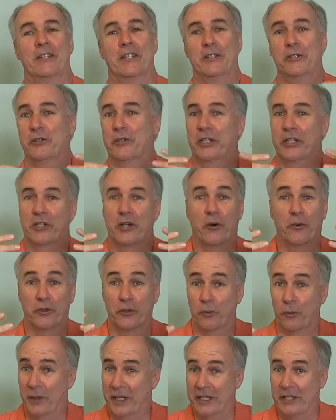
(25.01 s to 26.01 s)
that you can go
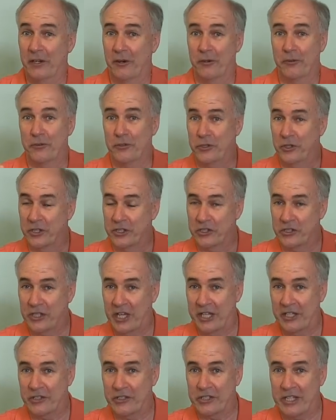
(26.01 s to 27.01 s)
into Windows, you can
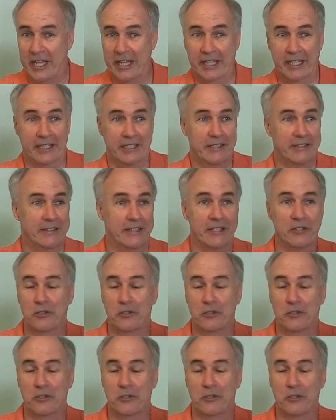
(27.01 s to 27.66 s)
change settings,